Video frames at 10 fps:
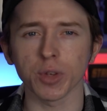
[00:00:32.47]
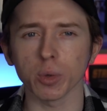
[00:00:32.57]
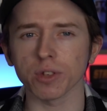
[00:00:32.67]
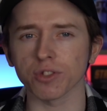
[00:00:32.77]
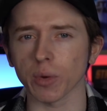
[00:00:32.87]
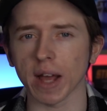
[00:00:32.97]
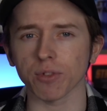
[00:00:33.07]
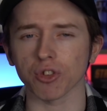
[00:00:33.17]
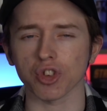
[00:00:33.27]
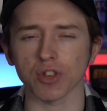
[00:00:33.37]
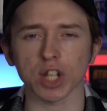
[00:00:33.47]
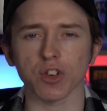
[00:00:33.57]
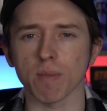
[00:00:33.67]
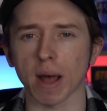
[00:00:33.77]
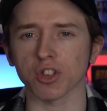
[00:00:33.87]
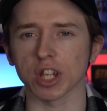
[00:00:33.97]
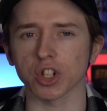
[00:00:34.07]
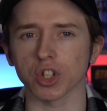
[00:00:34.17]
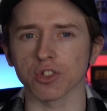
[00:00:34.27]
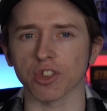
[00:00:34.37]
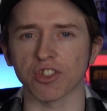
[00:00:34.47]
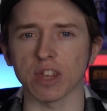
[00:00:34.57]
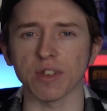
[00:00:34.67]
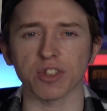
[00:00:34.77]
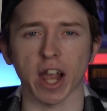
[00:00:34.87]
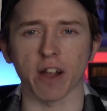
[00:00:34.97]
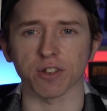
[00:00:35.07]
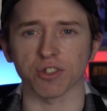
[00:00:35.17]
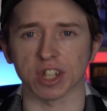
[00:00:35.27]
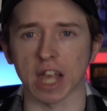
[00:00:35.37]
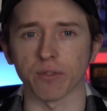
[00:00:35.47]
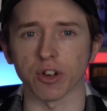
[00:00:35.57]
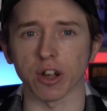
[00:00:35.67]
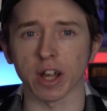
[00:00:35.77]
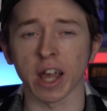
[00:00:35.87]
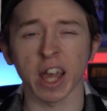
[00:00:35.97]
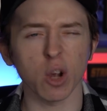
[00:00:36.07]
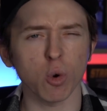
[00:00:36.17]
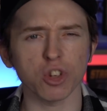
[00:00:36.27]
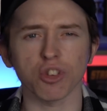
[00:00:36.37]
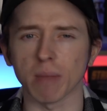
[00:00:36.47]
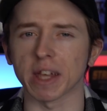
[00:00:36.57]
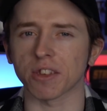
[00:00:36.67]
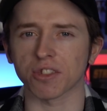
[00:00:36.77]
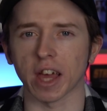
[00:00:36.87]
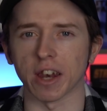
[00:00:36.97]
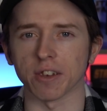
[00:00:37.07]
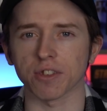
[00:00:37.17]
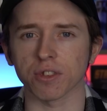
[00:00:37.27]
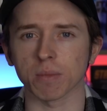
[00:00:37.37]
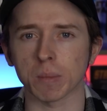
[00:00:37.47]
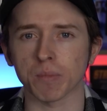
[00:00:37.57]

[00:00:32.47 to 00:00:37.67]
Viewers don't have to stretch their imaginations to see these characters together, it all just makes sense.